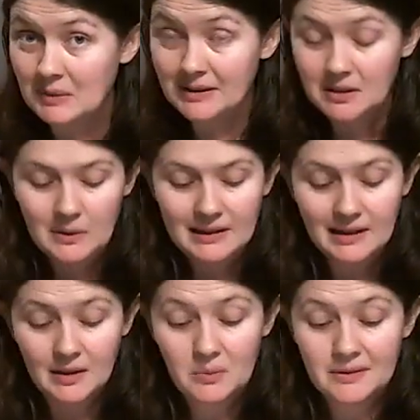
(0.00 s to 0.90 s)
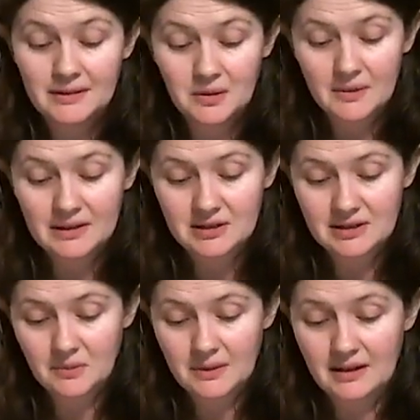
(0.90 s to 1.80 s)
smelling wick. I really wish
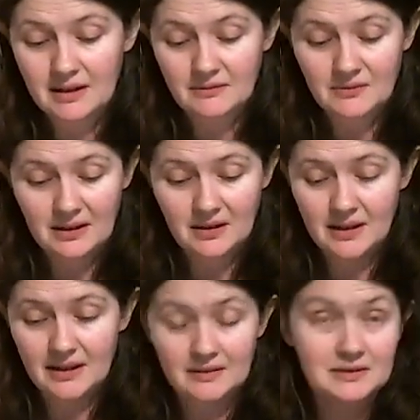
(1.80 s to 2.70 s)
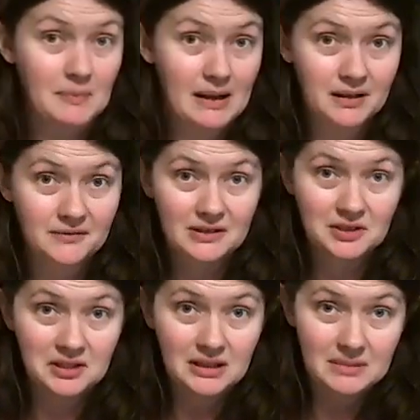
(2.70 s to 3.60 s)
that we had figured out
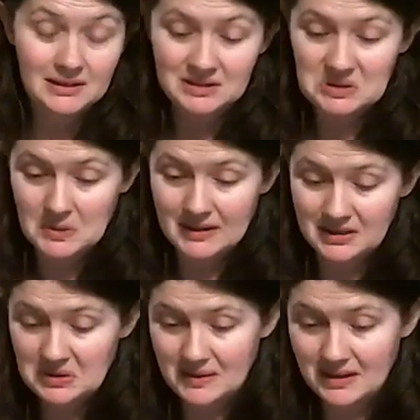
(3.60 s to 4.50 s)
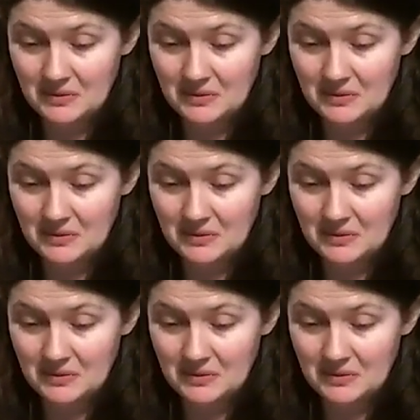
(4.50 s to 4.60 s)
smell-o-vision. I mean, it's 2020.